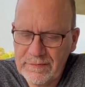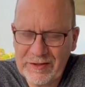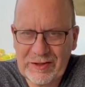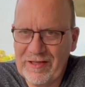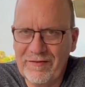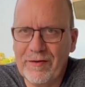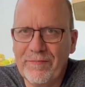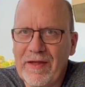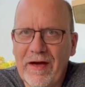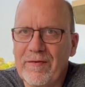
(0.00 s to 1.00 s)
I just love it.
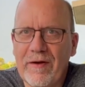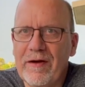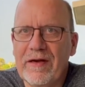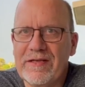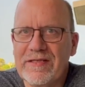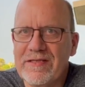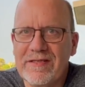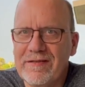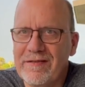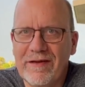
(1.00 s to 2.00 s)
I, I just
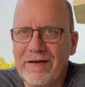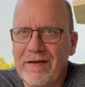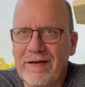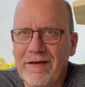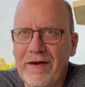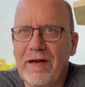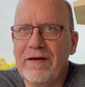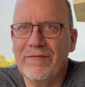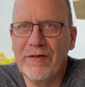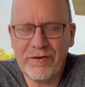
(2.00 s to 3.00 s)

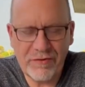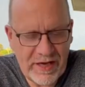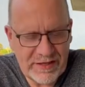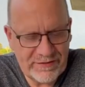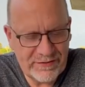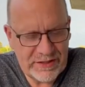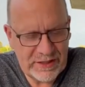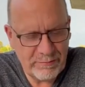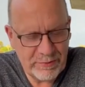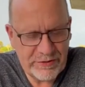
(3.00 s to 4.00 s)
love the
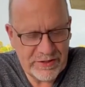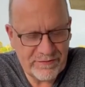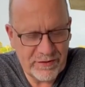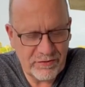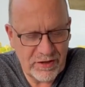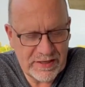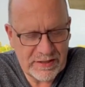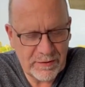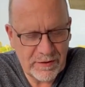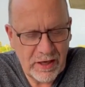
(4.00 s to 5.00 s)
creativity and beauty of the Creator.